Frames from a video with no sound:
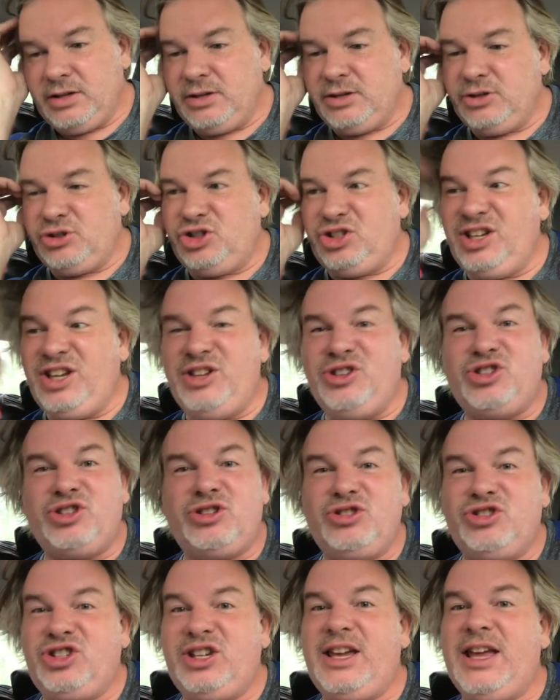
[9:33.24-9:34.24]

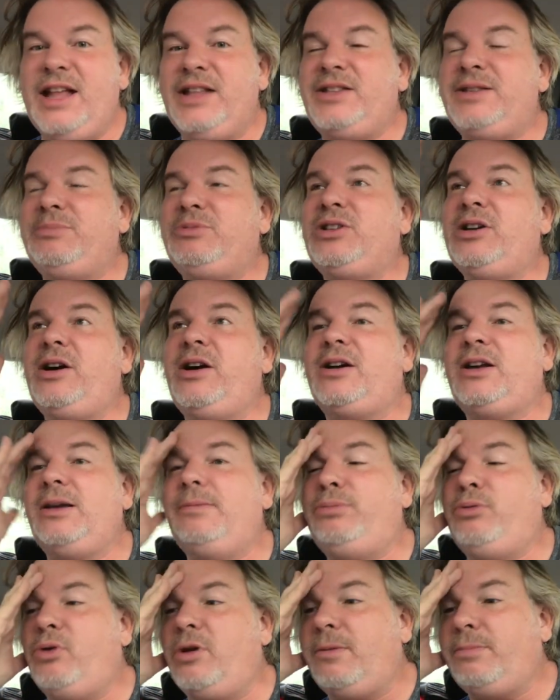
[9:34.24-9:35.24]
She ends up talking to
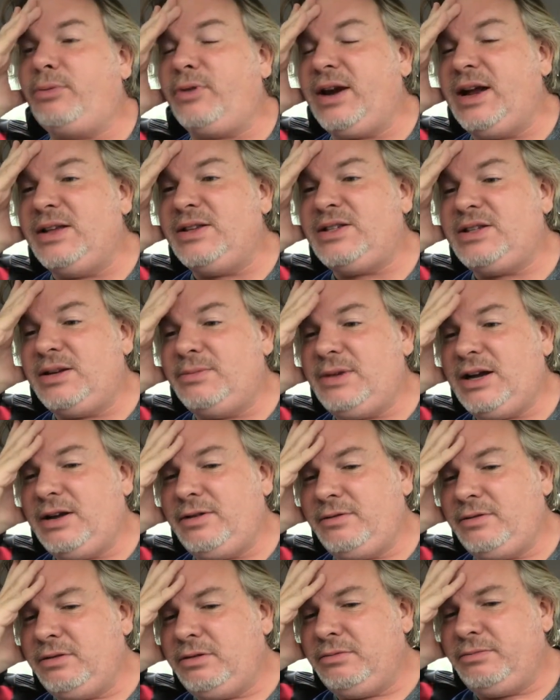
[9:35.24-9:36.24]
poor Branson
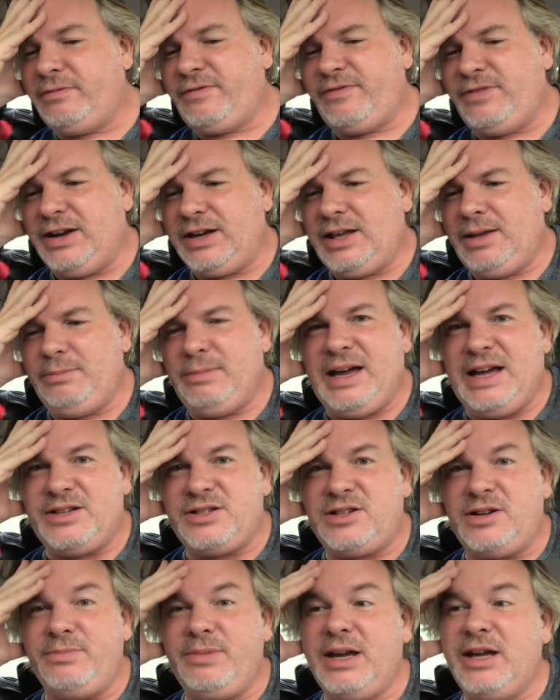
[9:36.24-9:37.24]
about fucking
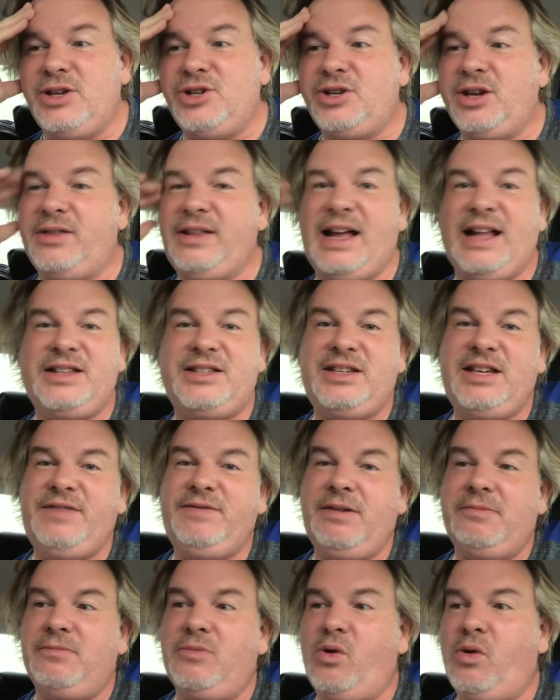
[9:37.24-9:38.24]
masturbation. That's
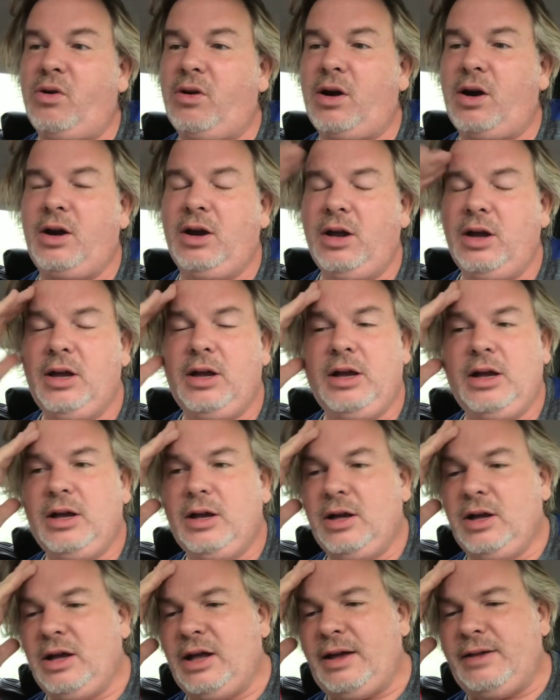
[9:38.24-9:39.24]
even more,
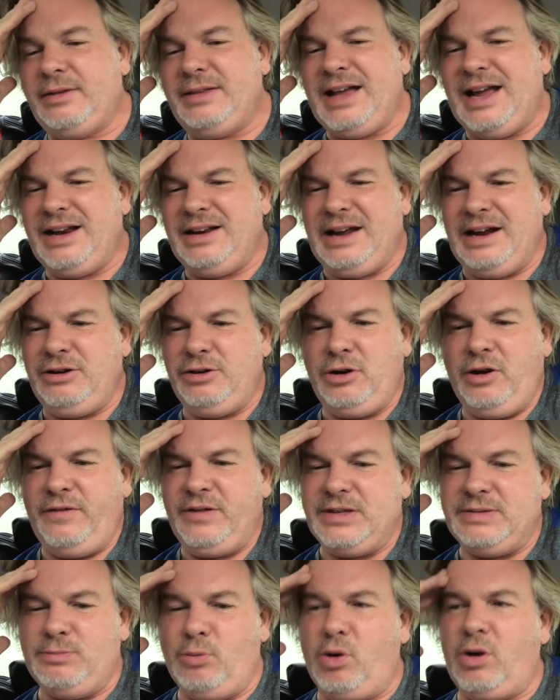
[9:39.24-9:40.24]
I don't know if
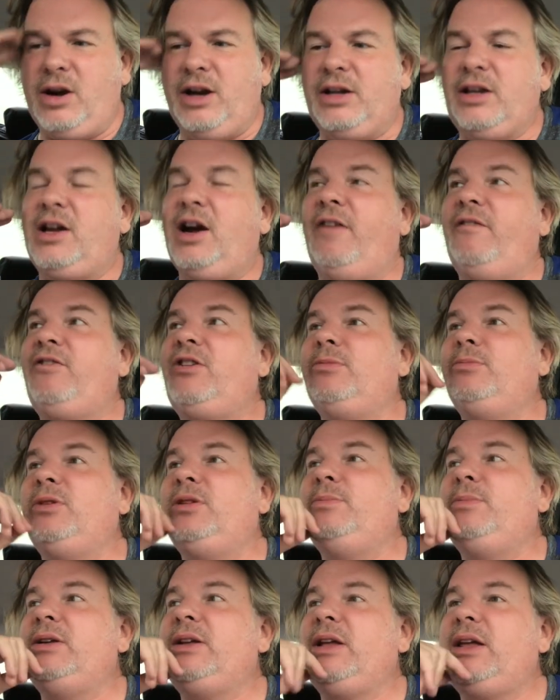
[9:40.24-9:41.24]
it's more uncomfortable,
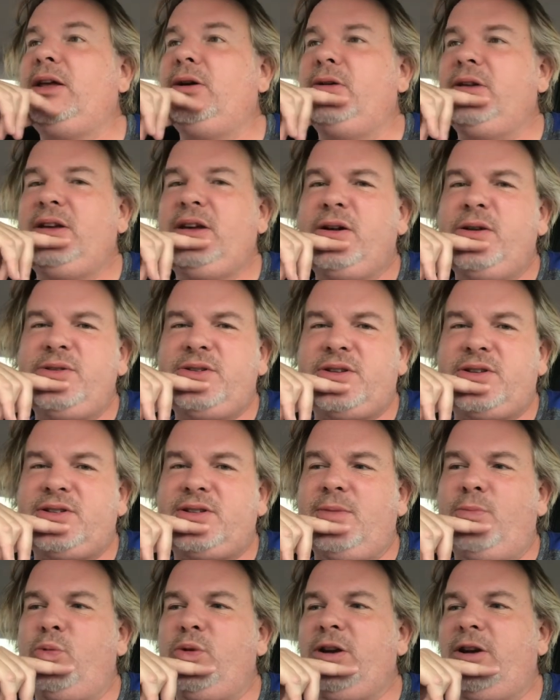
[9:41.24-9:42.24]
but it goes to
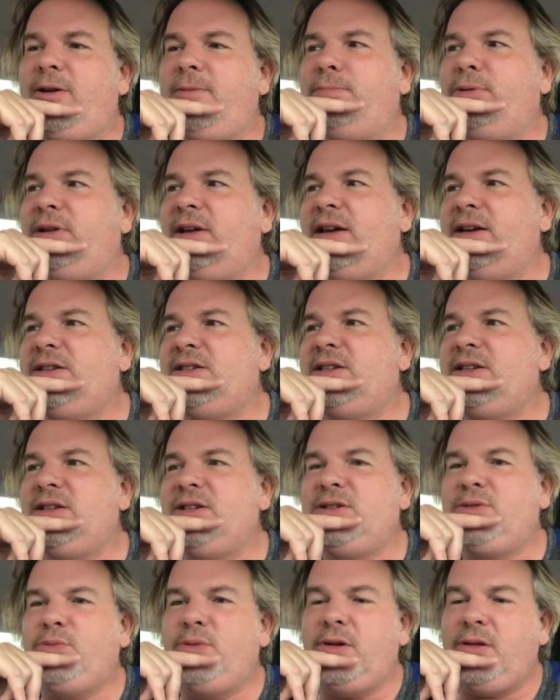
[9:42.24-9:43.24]
some weird
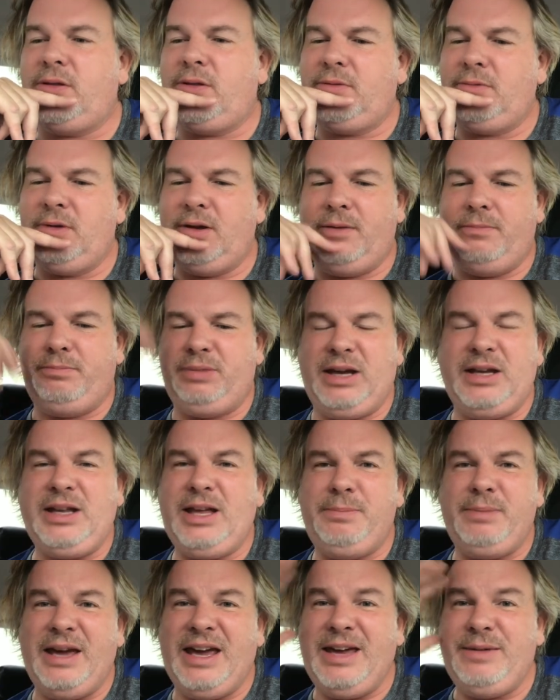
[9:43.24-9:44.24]
places with
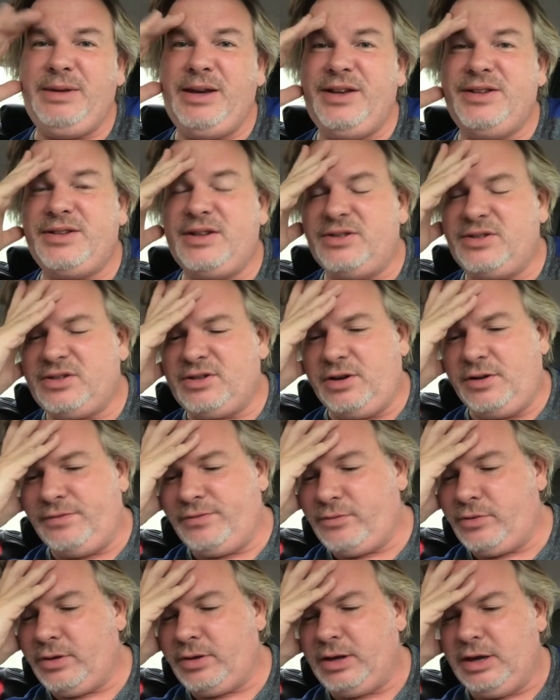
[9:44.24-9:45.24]
Beanie Babies and so
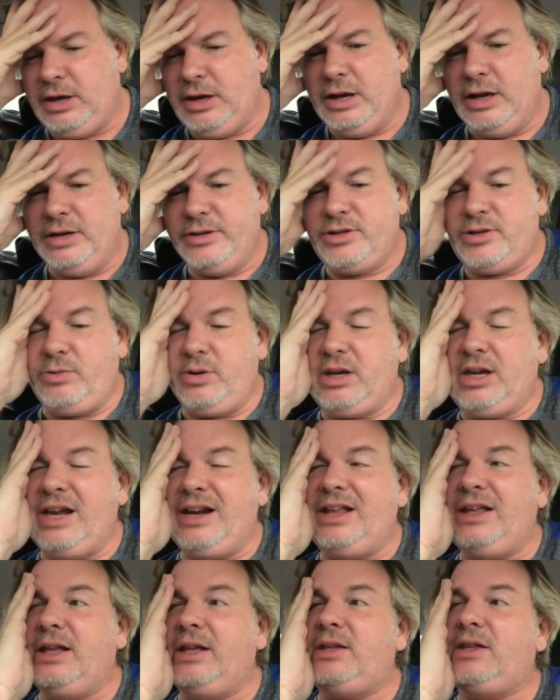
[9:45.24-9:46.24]
forth. So we're
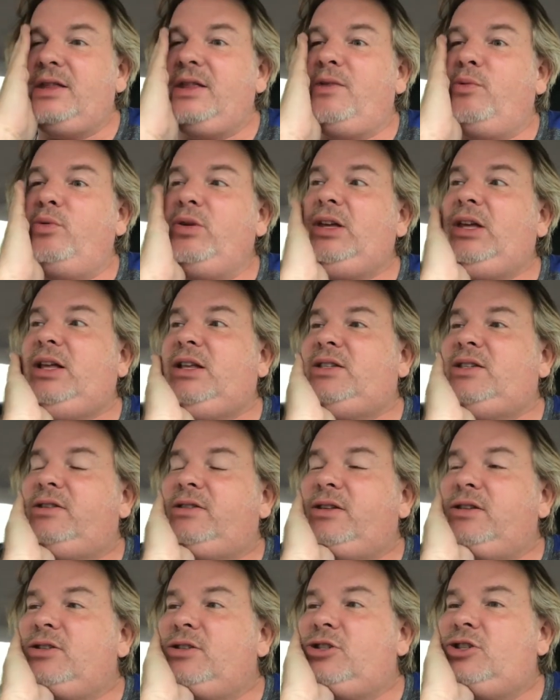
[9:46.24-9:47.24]
getting into the weeds
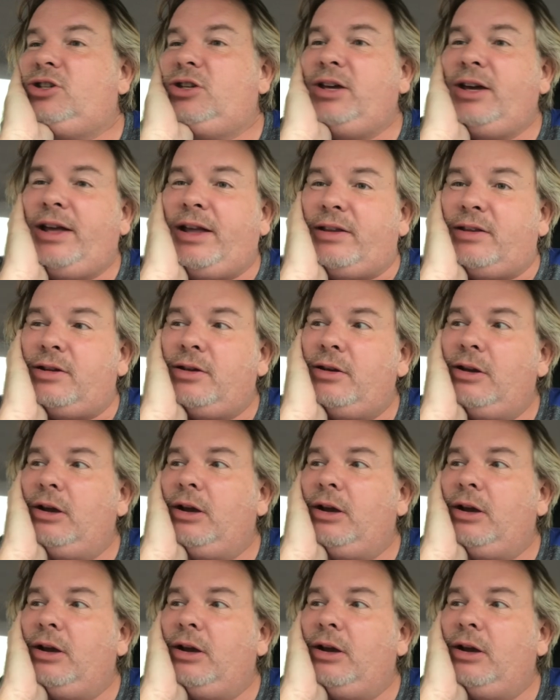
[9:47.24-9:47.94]
of this shit.